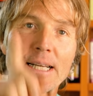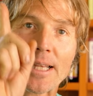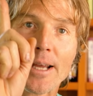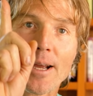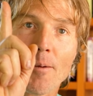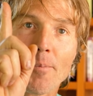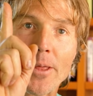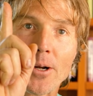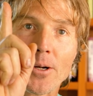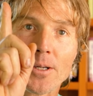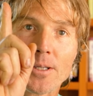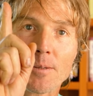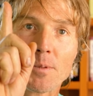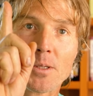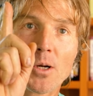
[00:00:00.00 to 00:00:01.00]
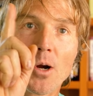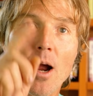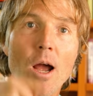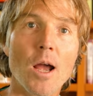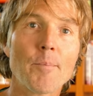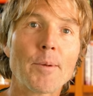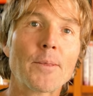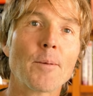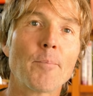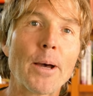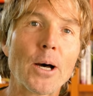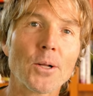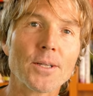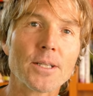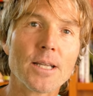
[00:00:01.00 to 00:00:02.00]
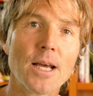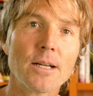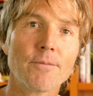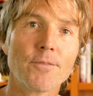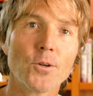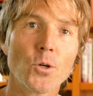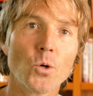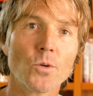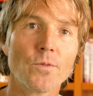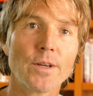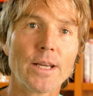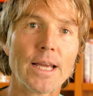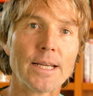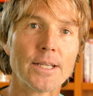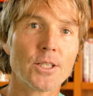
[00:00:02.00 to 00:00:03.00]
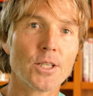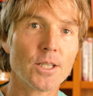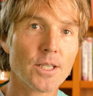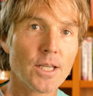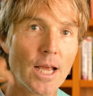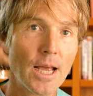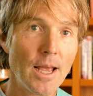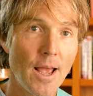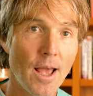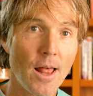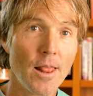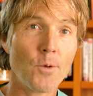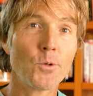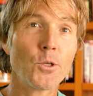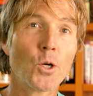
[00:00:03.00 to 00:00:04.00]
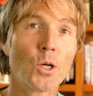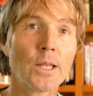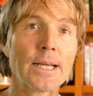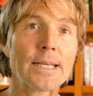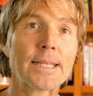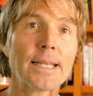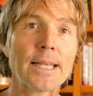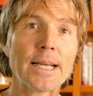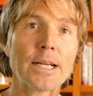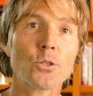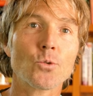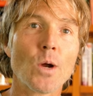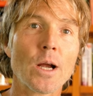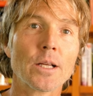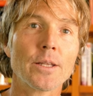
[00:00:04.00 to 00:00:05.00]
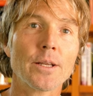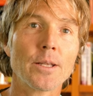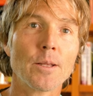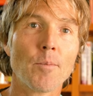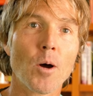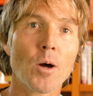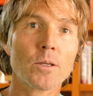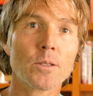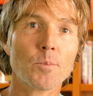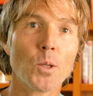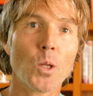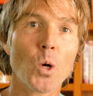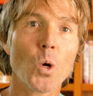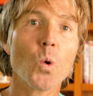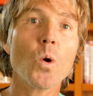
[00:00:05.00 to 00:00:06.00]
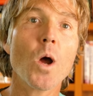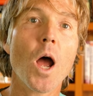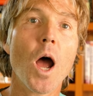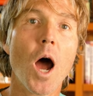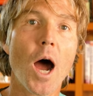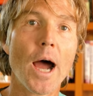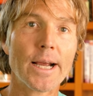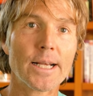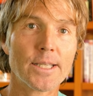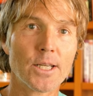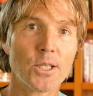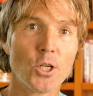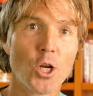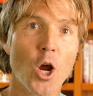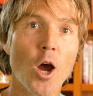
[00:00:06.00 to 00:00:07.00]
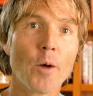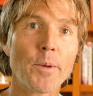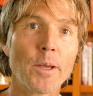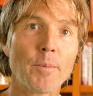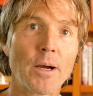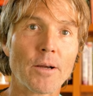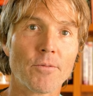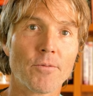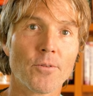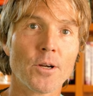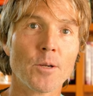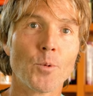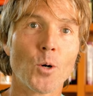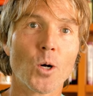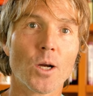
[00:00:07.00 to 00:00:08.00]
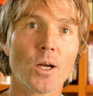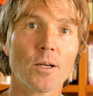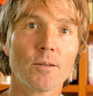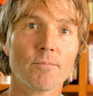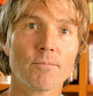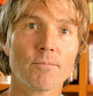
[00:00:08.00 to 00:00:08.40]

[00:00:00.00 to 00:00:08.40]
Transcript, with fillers: Click up there to subscribe, hit the bell to sign up for notifications, and then when you click the link directly in the box below, I can send you a copy of my free book.